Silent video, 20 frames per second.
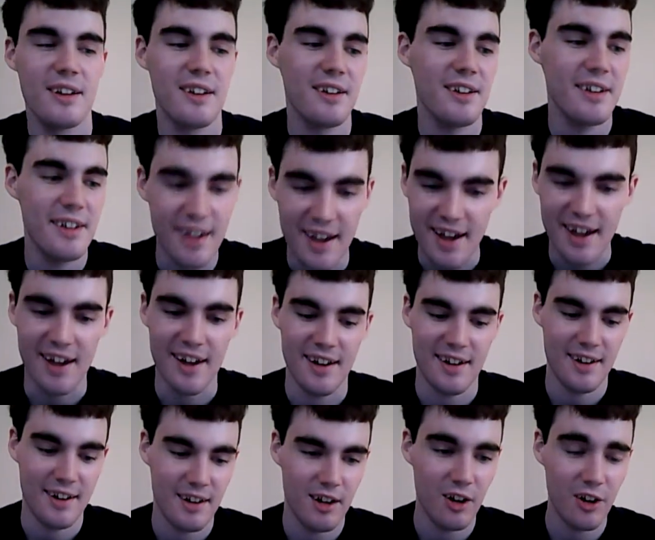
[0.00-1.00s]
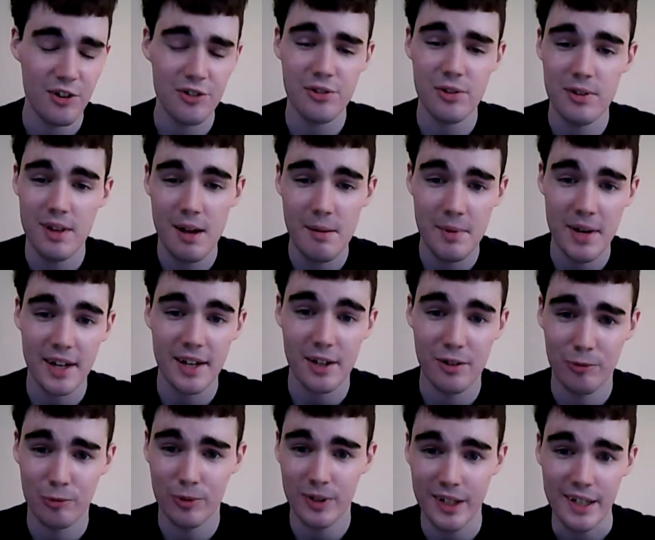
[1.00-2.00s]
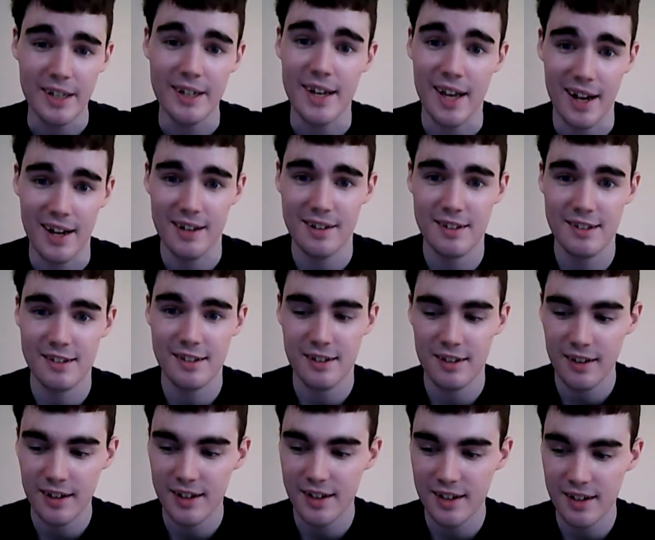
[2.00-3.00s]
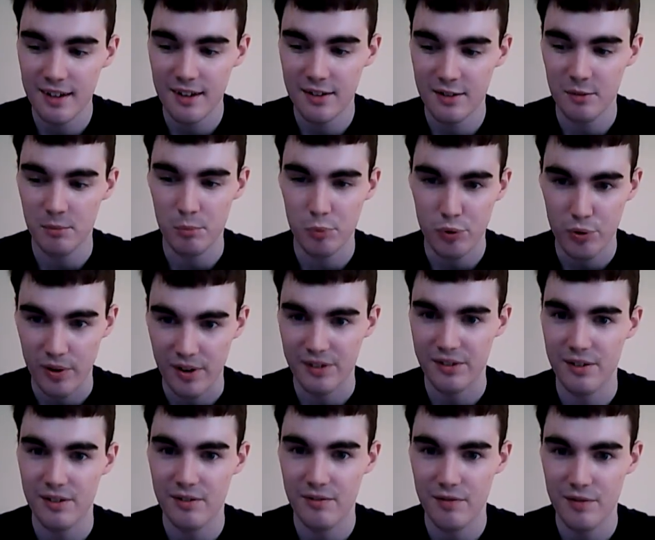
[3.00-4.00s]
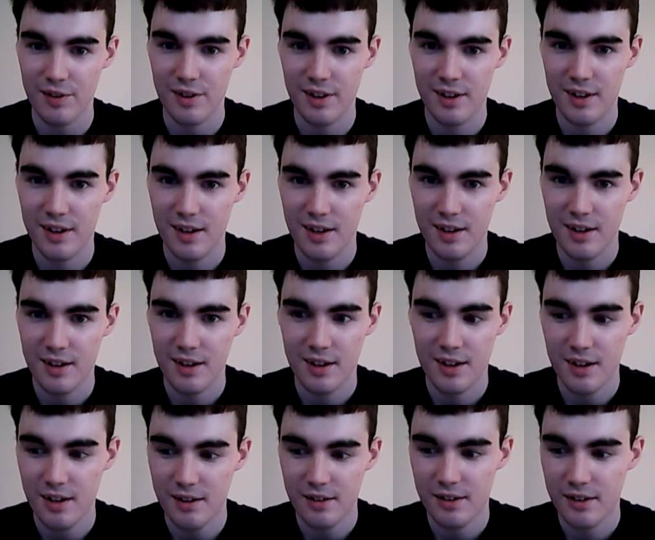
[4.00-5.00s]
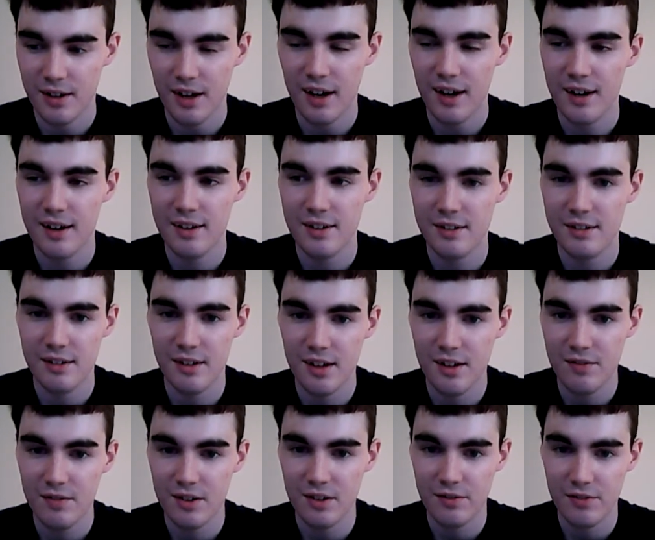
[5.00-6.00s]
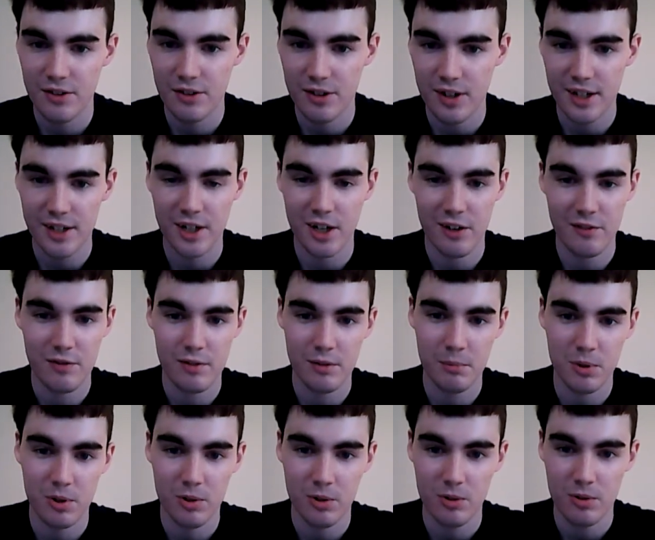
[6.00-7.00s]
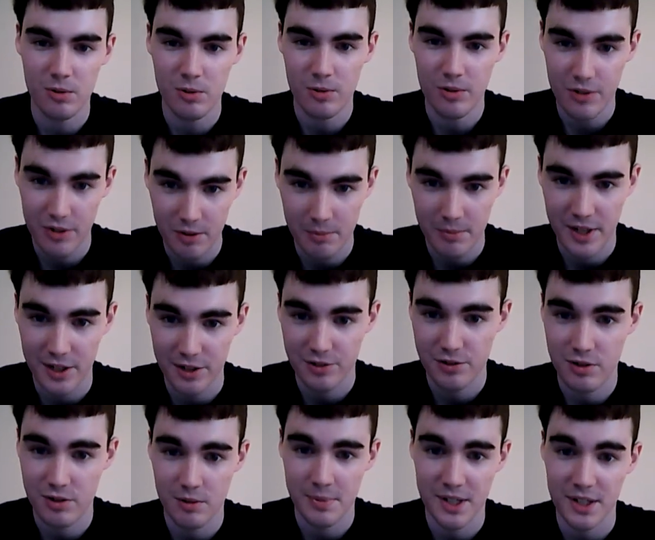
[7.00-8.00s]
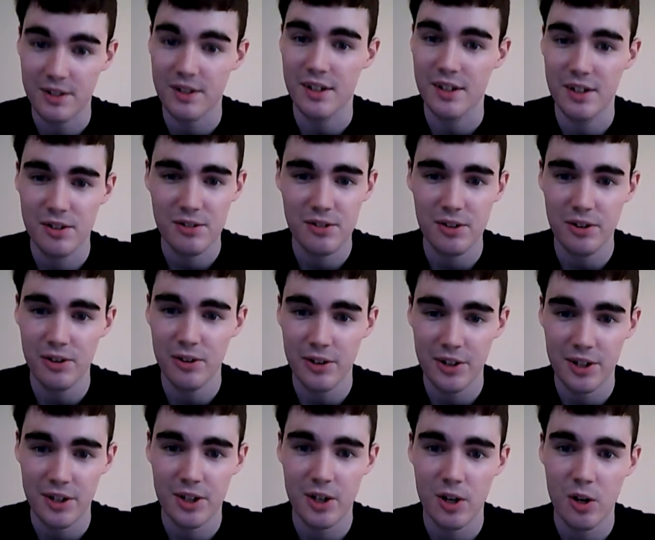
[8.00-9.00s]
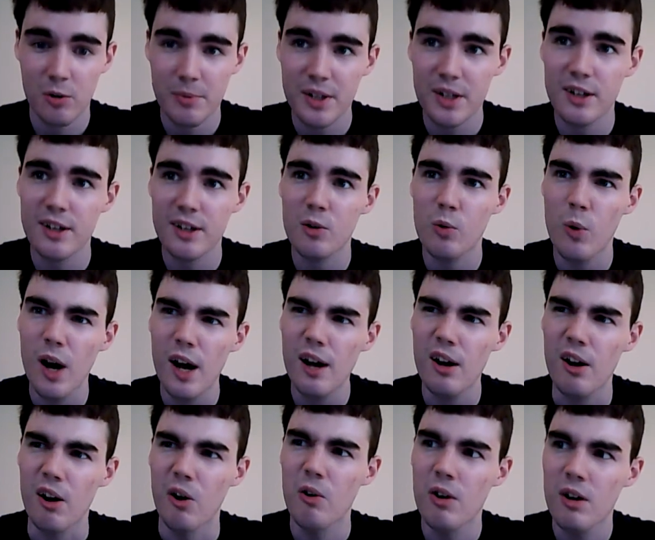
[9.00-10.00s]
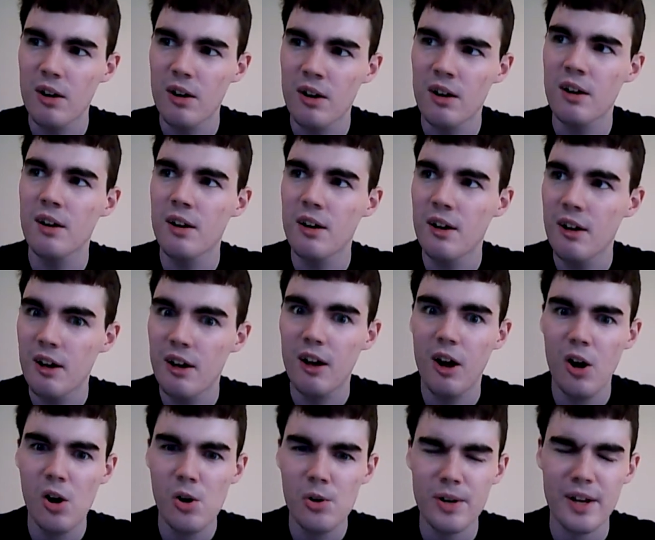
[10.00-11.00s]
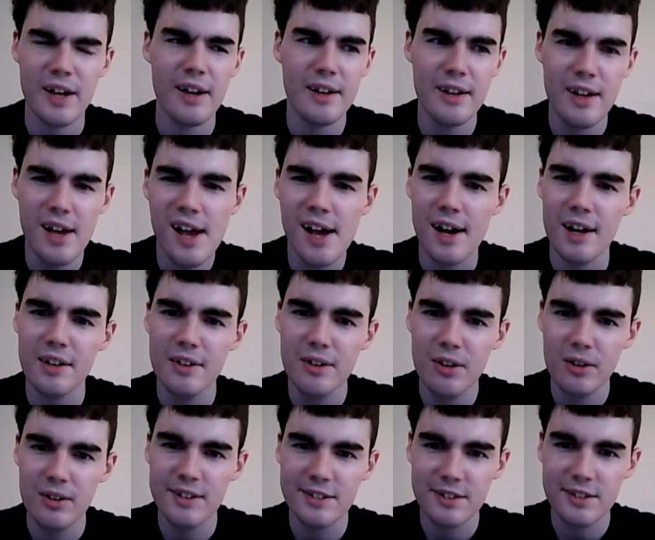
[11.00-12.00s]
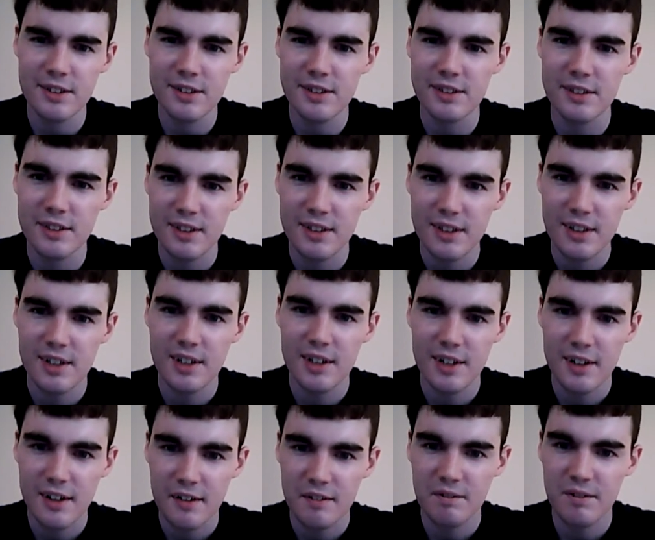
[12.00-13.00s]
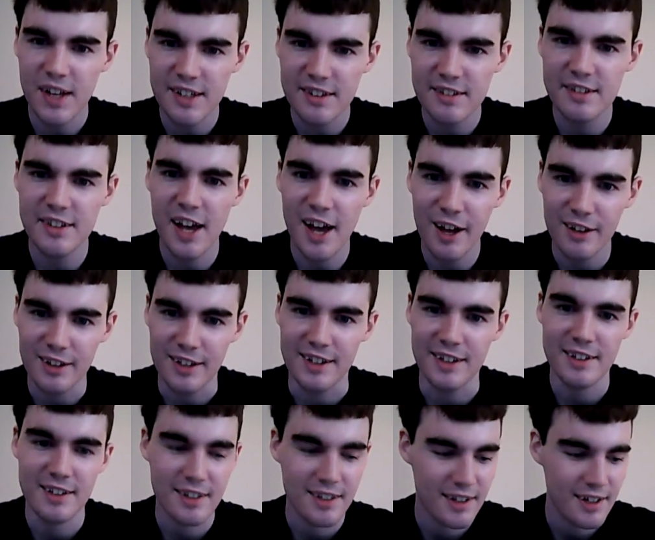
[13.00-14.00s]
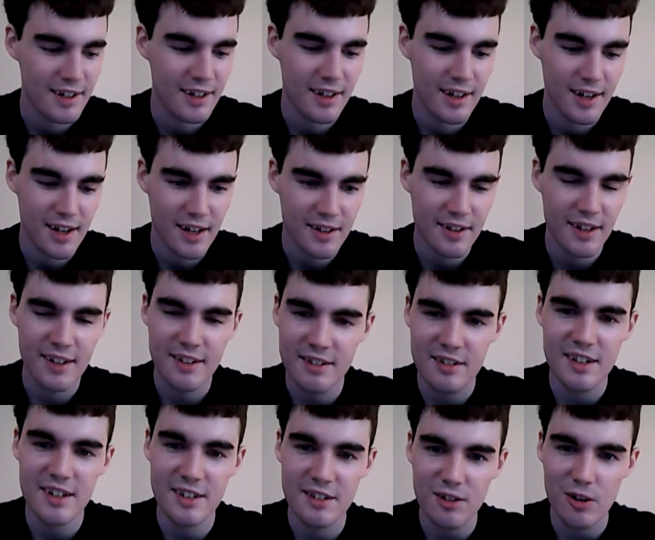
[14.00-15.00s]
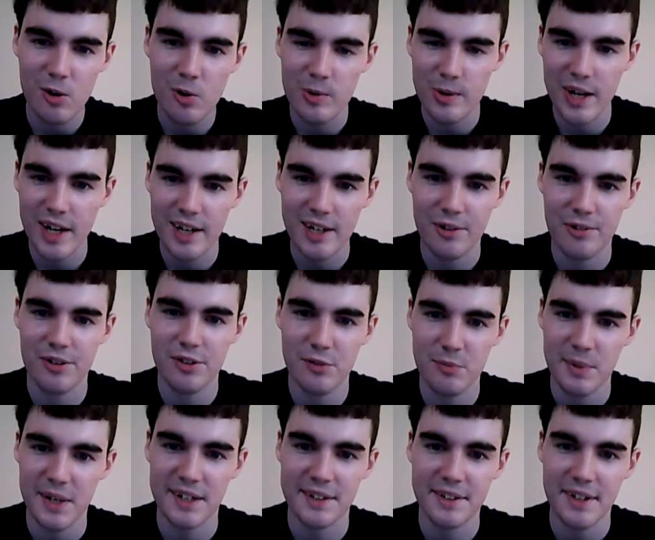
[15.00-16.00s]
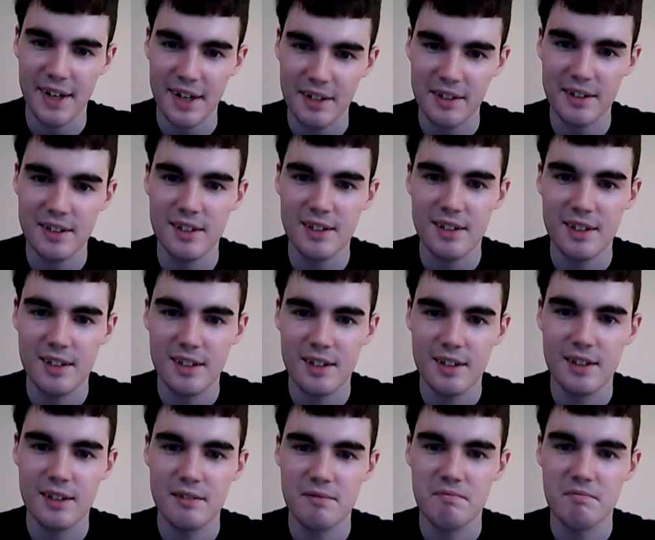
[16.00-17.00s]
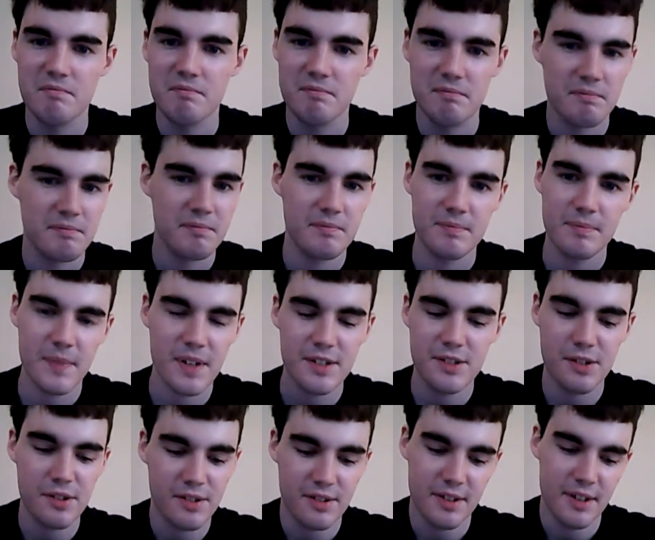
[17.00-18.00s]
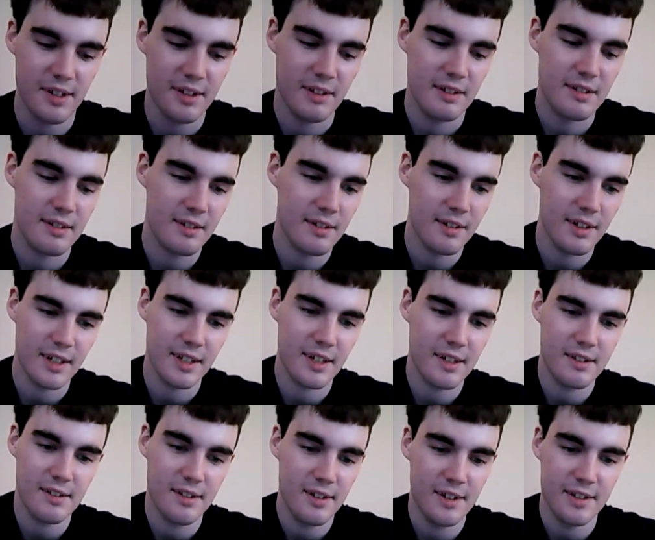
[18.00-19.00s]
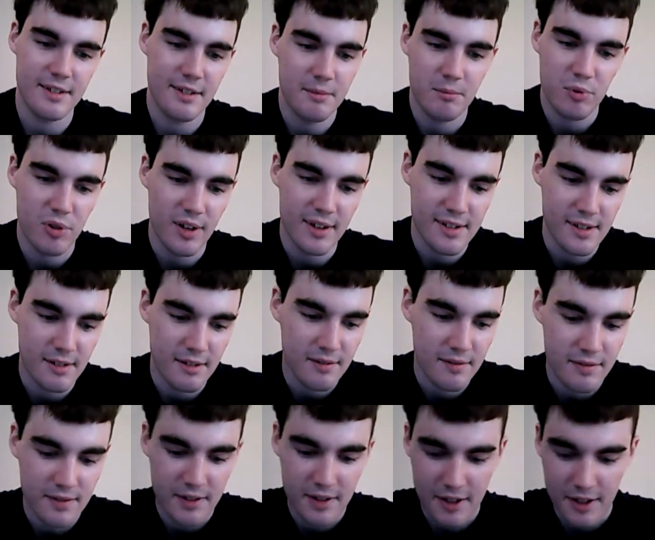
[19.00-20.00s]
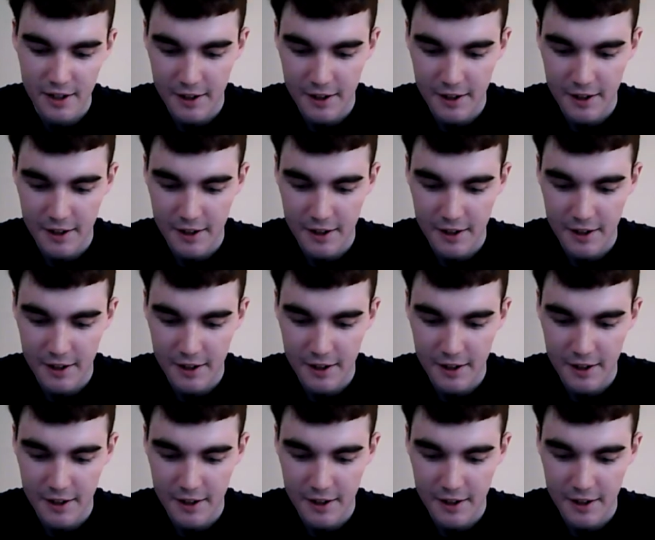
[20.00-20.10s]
Yeah. Also, that man can really dance. Like, it is impressive. Guys, even if you're not comfortable with the male stripping thing, you're gonna go and be wow, okay, yeah, no, it's just, that's talent. And it's okay to respect talent. It just is. Like, it's impressive.